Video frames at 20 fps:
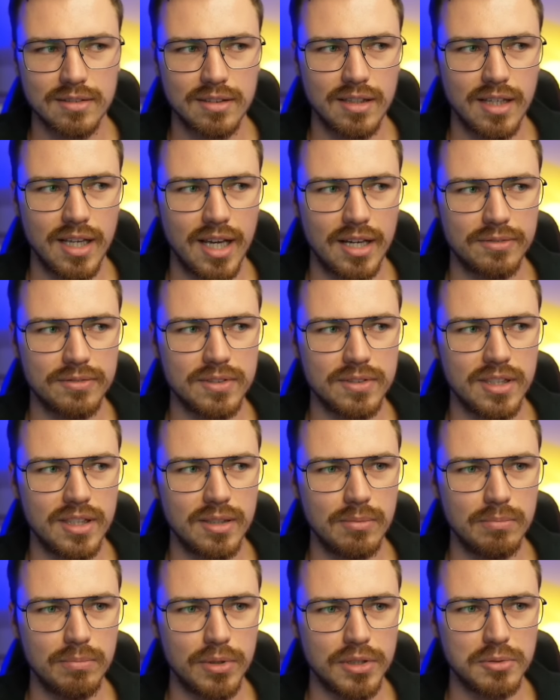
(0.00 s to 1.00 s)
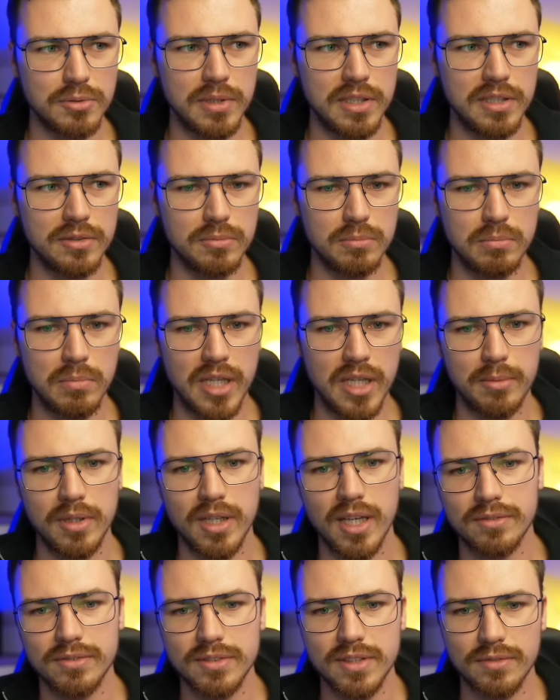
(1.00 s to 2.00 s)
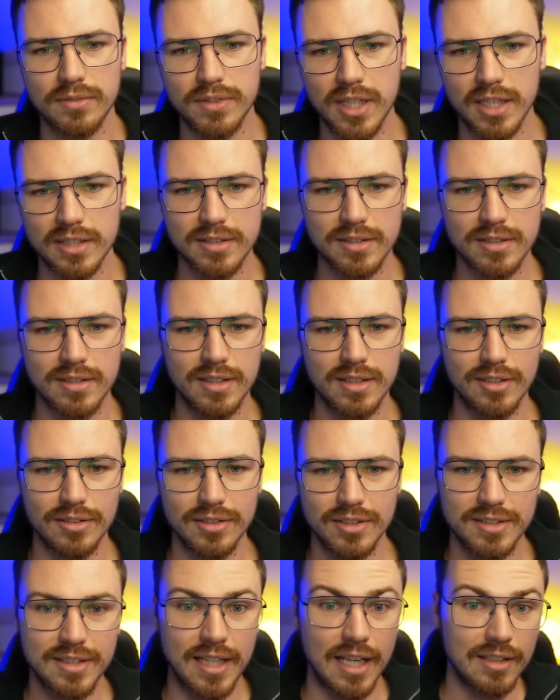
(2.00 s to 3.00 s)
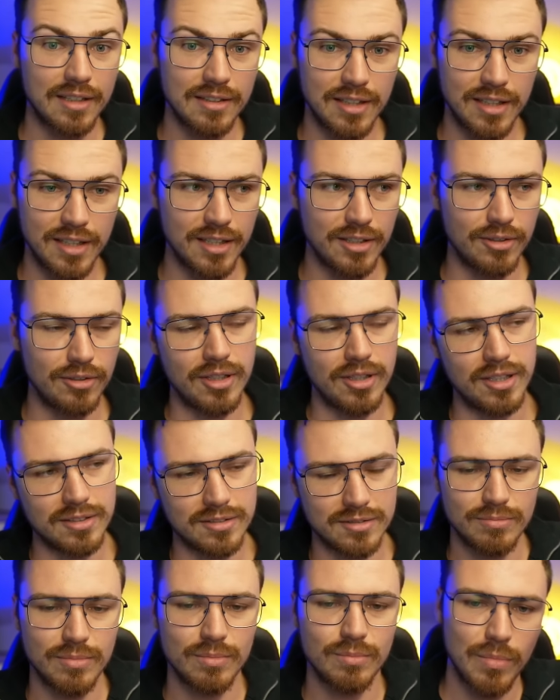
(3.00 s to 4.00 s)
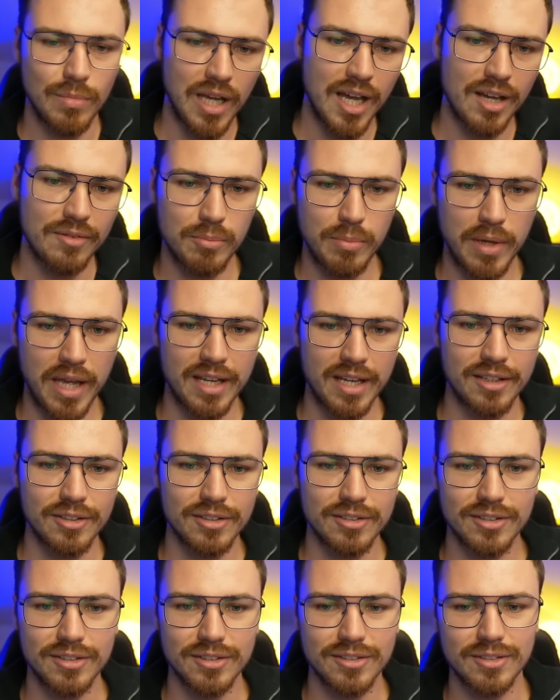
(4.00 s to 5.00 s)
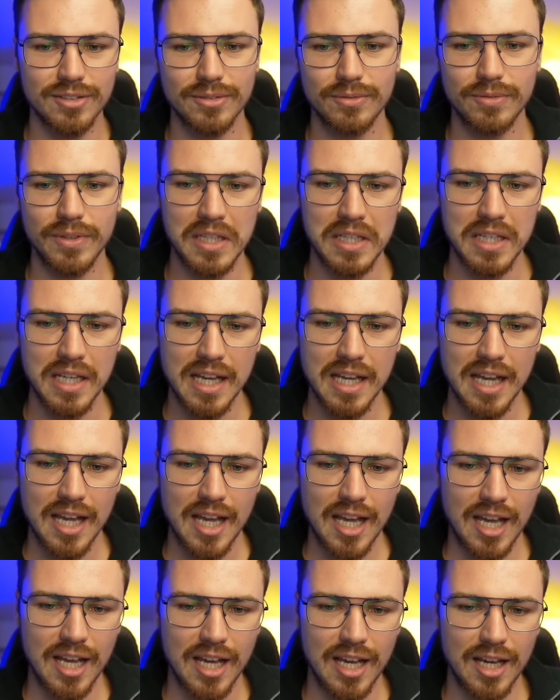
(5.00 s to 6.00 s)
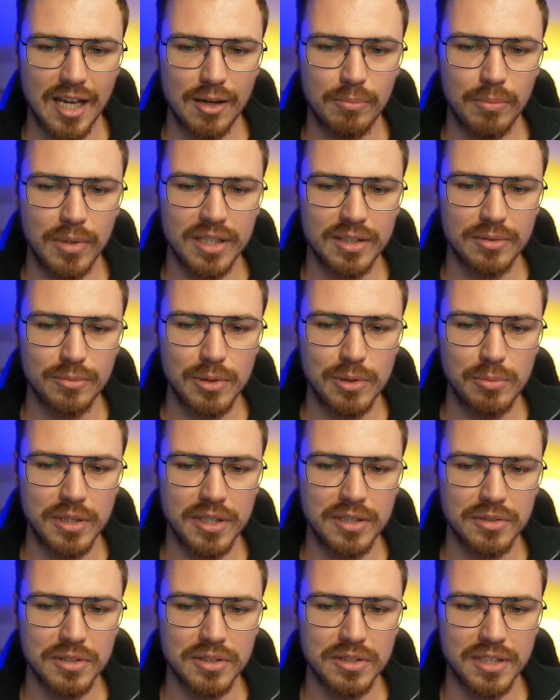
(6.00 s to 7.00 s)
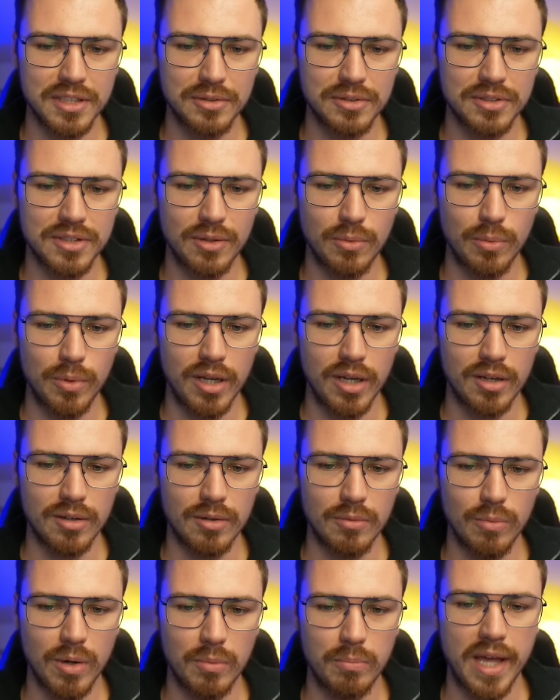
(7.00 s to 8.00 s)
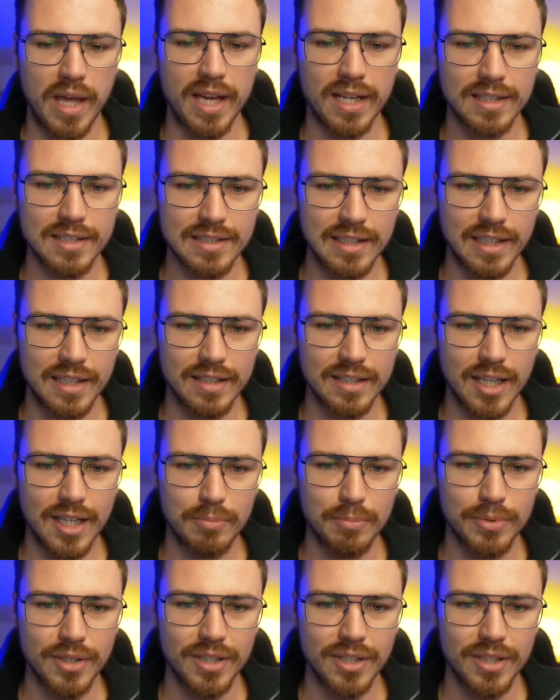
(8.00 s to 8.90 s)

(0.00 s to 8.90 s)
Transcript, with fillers: have the possibility to maybe have self-custody on a second layer or have a bank on a thing. But it will be interesting to see where banks end up